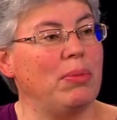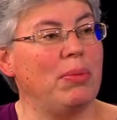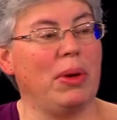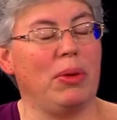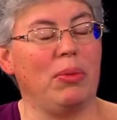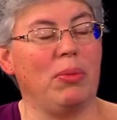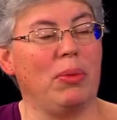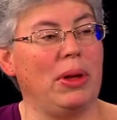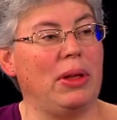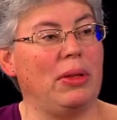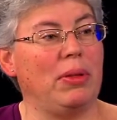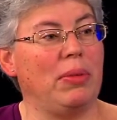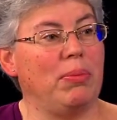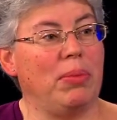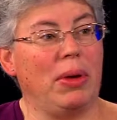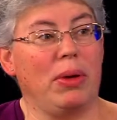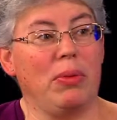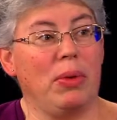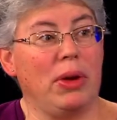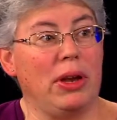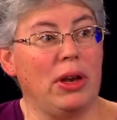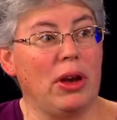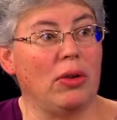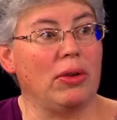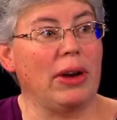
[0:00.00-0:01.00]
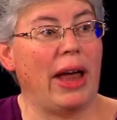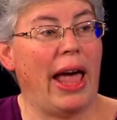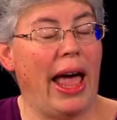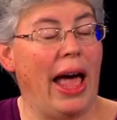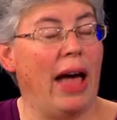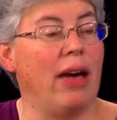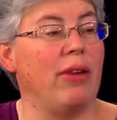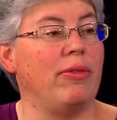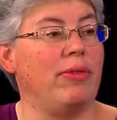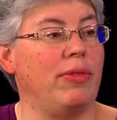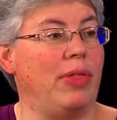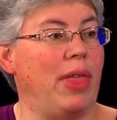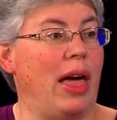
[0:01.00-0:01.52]
But we, but we don't
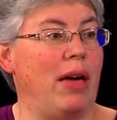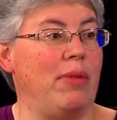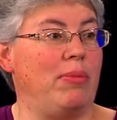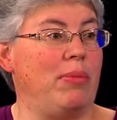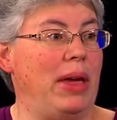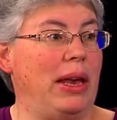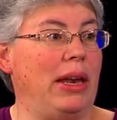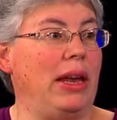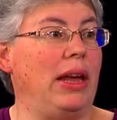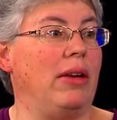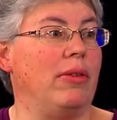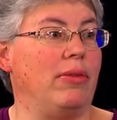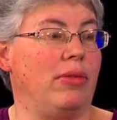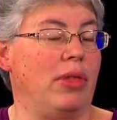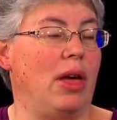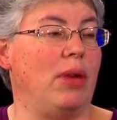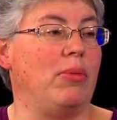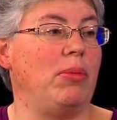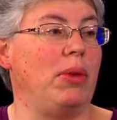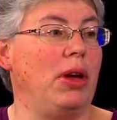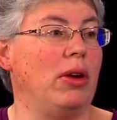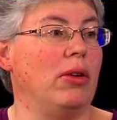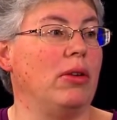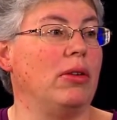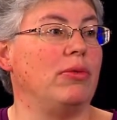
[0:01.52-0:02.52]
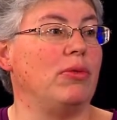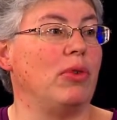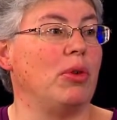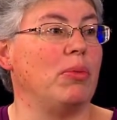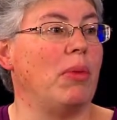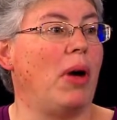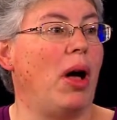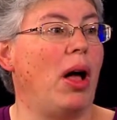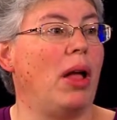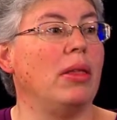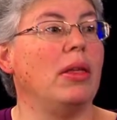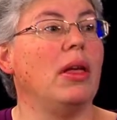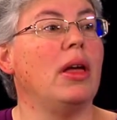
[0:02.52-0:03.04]
have that many of them here in
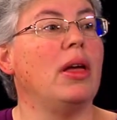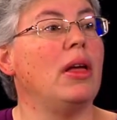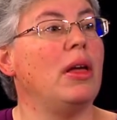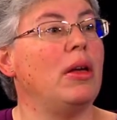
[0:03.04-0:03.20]
Vermont